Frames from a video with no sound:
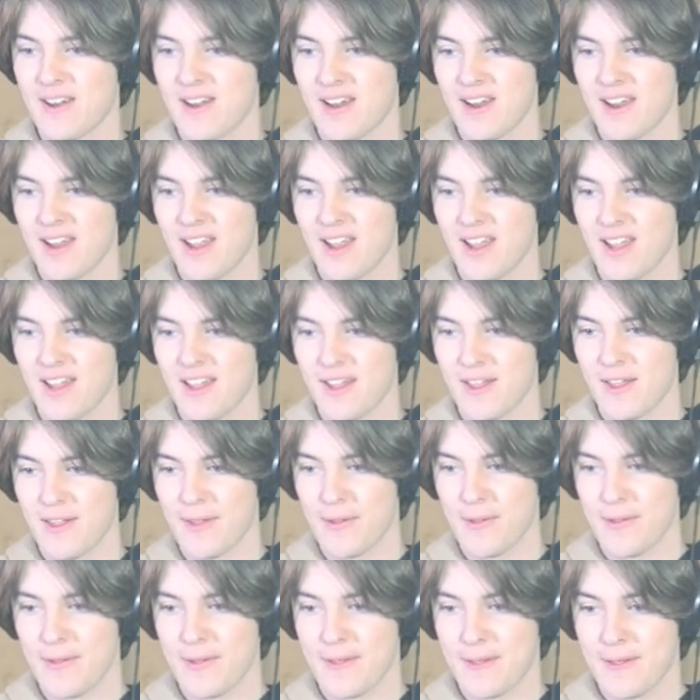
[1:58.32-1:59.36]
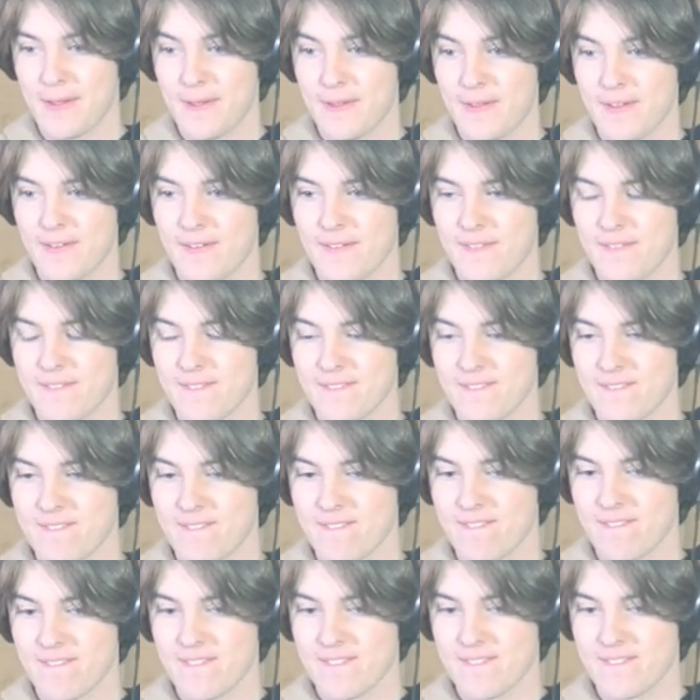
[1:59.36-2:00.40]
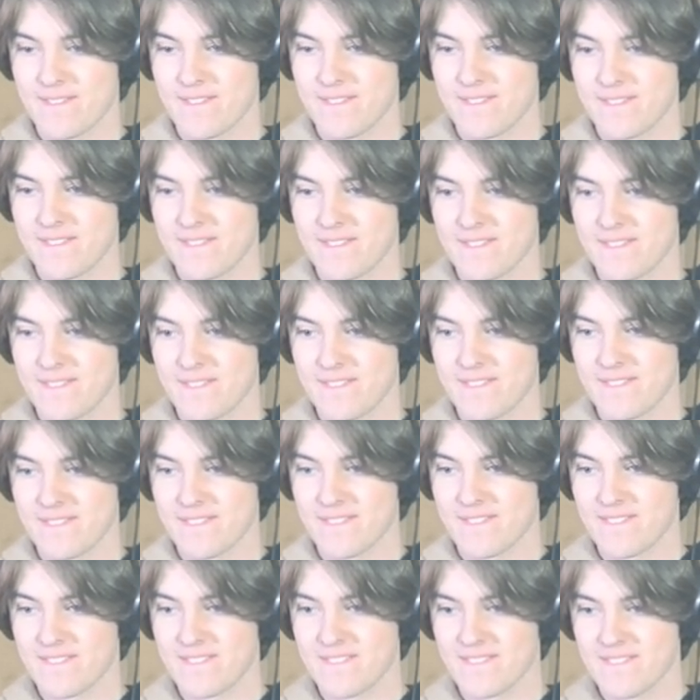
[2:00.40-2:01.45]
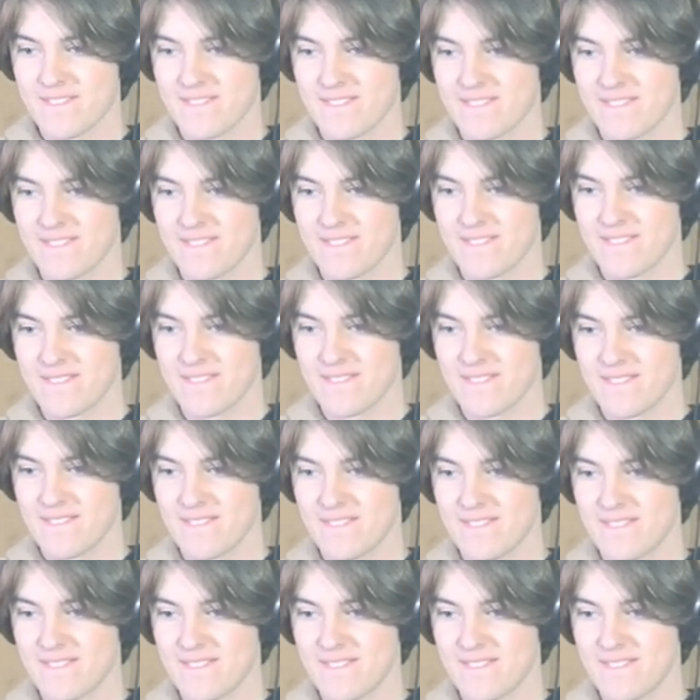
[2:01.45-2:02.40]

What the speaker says: [no speech]